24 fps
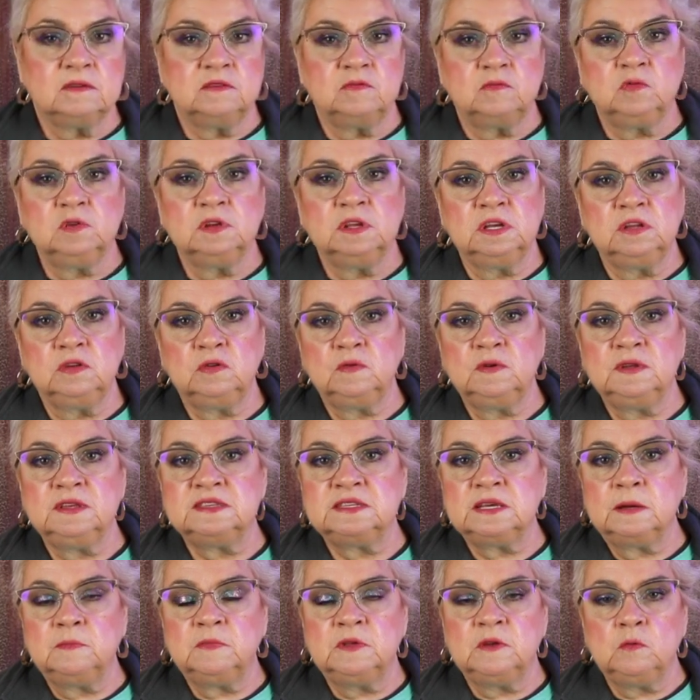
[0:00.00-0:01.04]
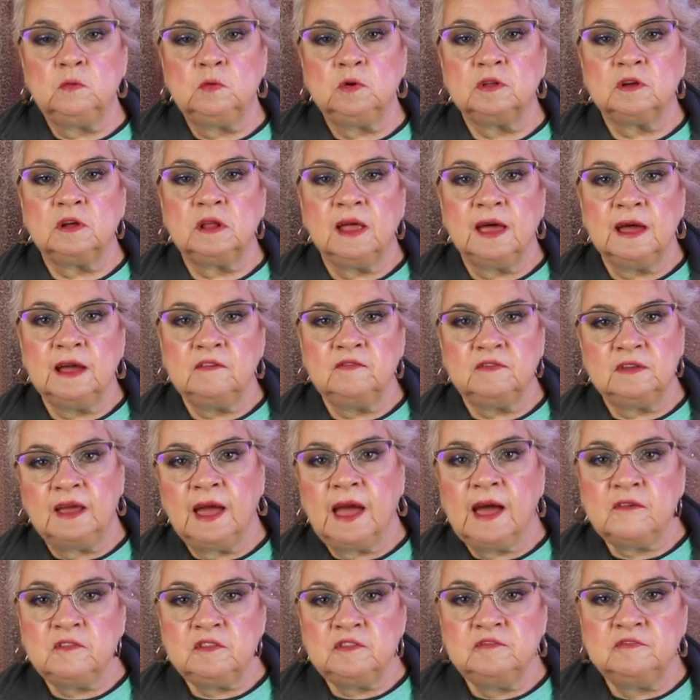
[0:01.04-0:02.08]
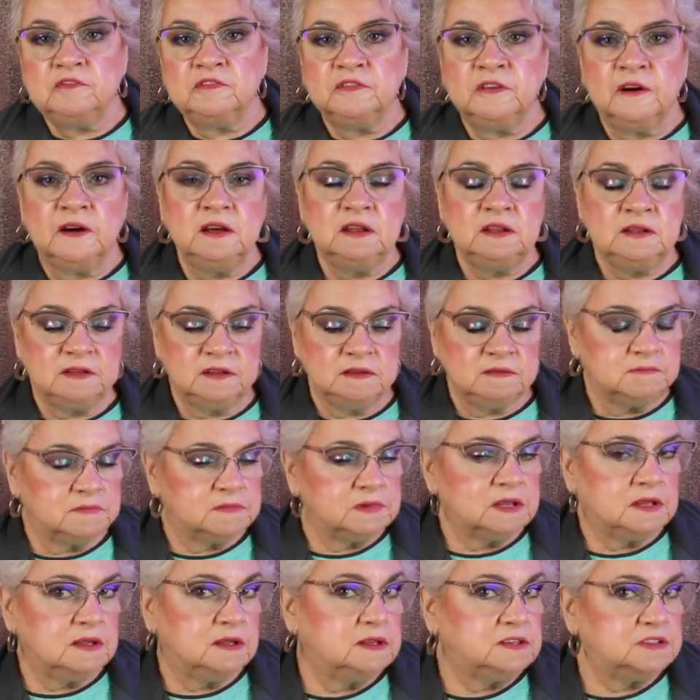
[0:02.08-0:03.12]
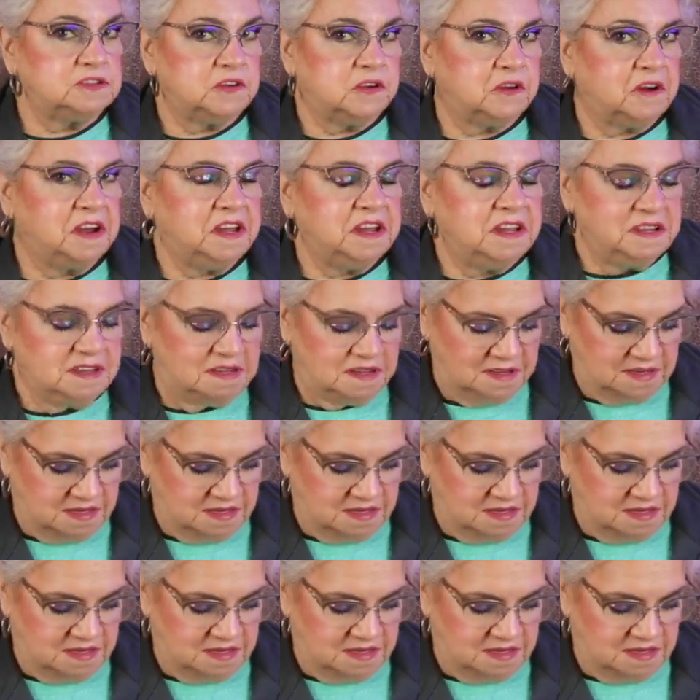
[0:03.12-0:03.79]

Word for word: really doing something with her life and having fun. It's great.